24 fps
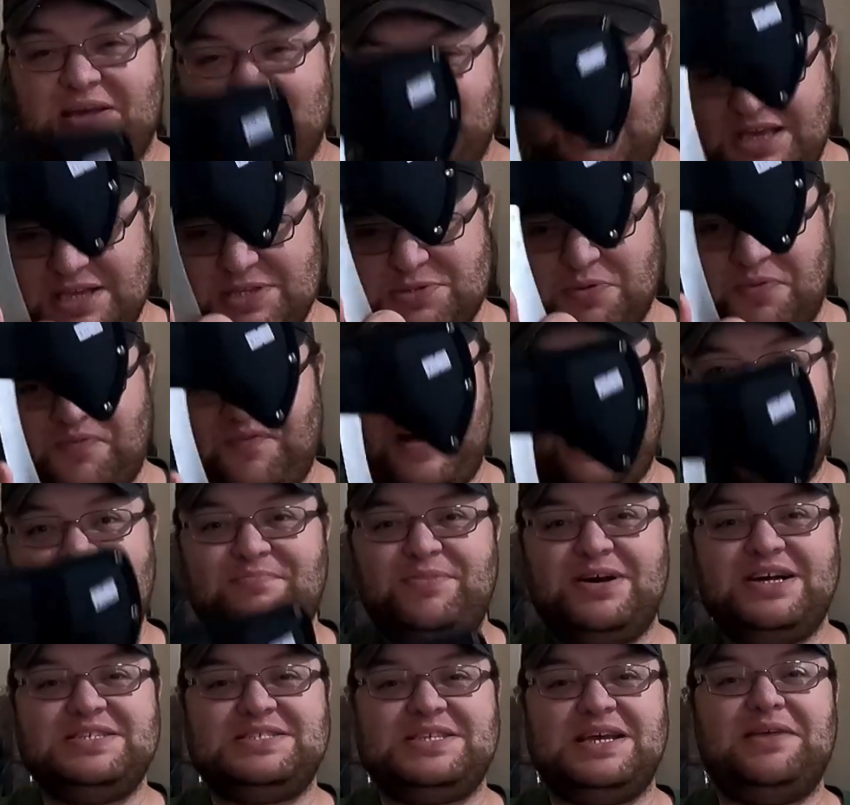If these were
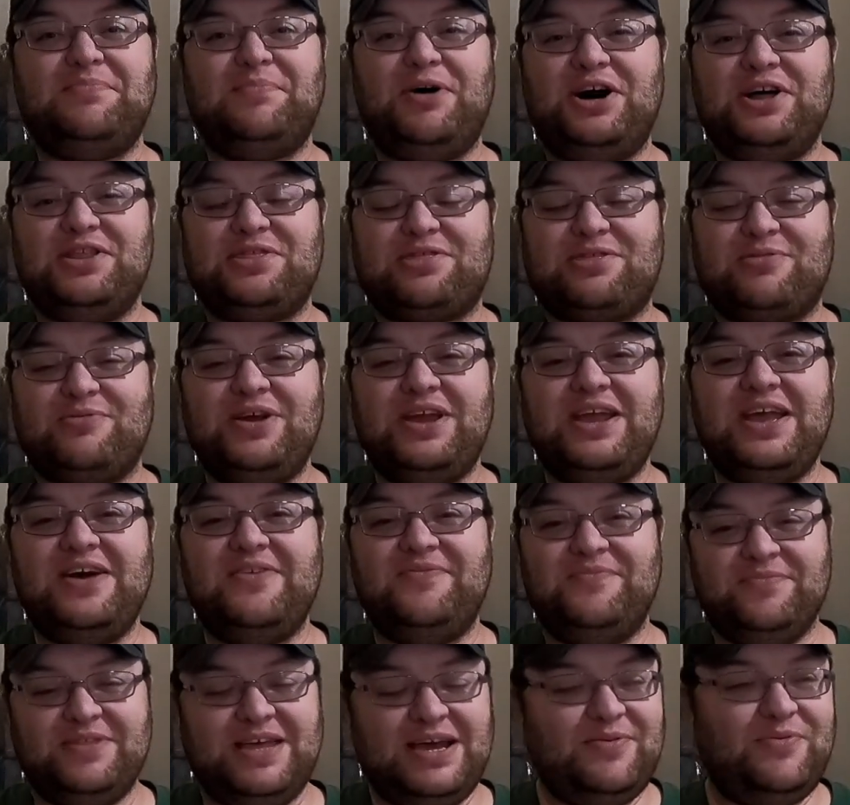$5, I'd have bought 3
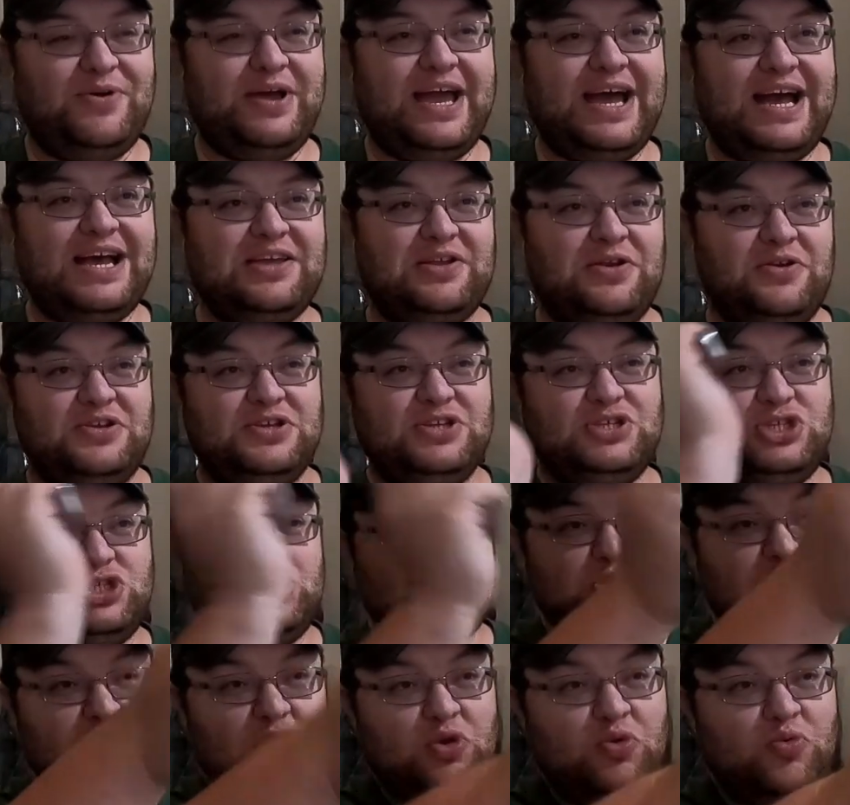of them. That way I could
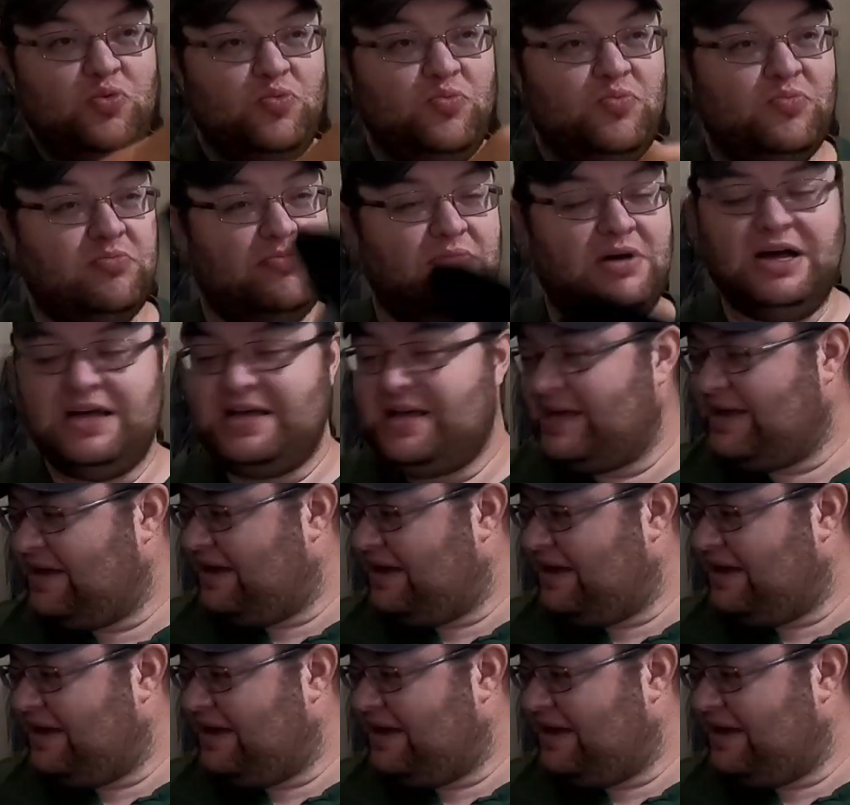zoom.